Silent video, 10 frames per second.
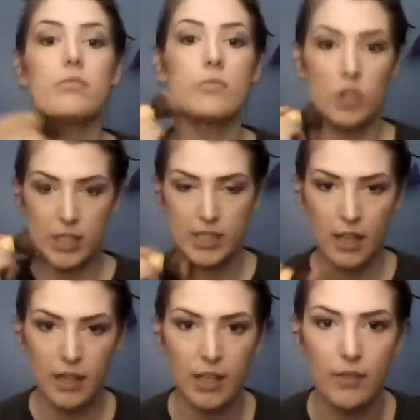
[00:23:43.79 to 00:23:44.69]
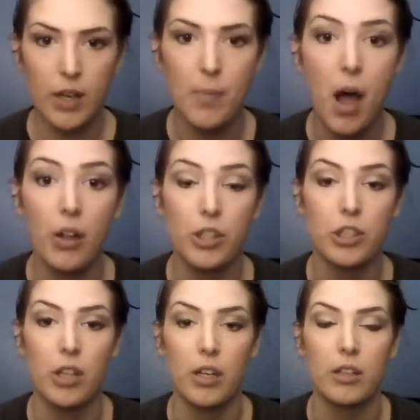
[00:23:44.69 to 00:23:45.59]
just to kind of give it a polished
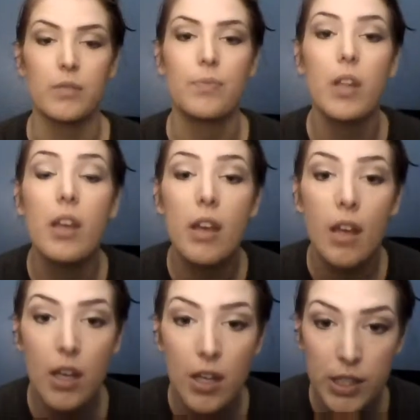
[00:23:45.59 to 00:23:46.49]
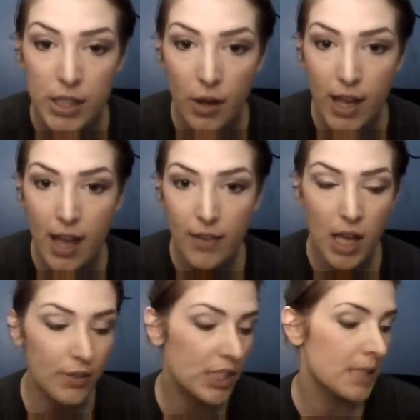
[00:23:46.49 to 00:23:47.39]
look. So now I have kind
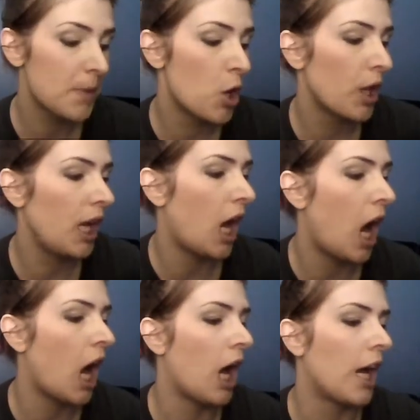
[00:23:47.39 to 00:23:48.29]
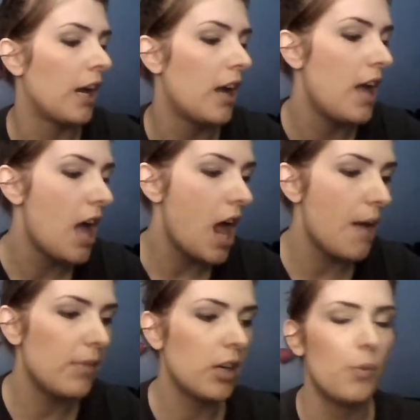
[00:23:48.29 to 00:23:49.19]
of a smoky eye, and I'm
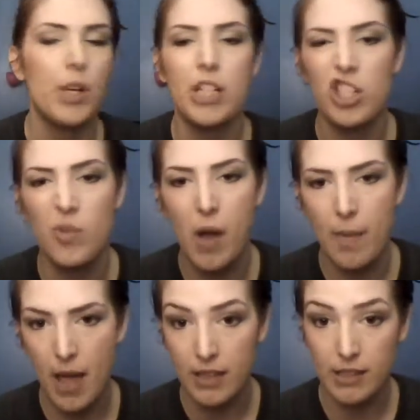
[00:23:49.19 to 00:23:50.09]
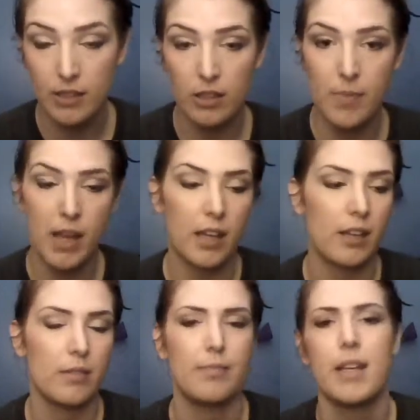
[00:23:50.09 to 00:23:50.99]
going to redo my mascara.
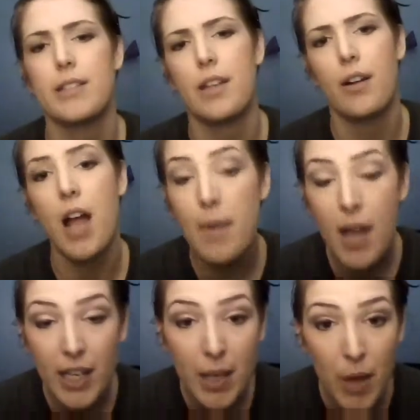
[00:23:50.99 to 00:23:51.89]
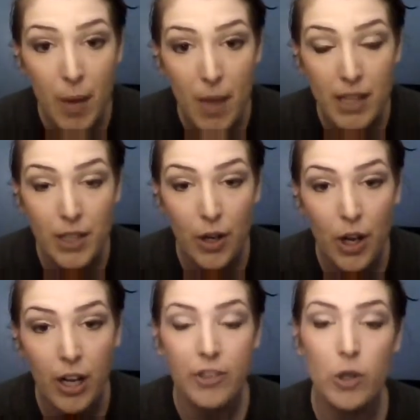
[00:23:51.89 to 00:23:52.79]
I'm not going to put mascara
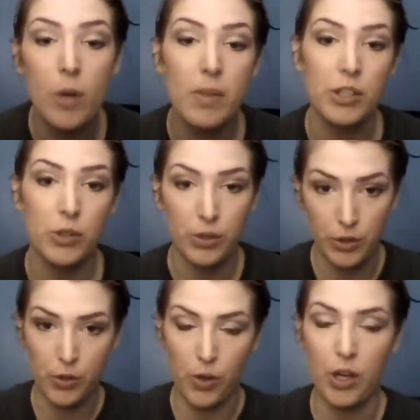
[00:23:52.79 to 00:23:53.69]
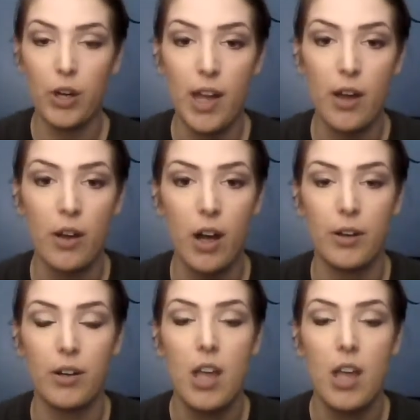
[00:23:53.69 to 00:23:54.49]
on. If you want me to do a tutorial on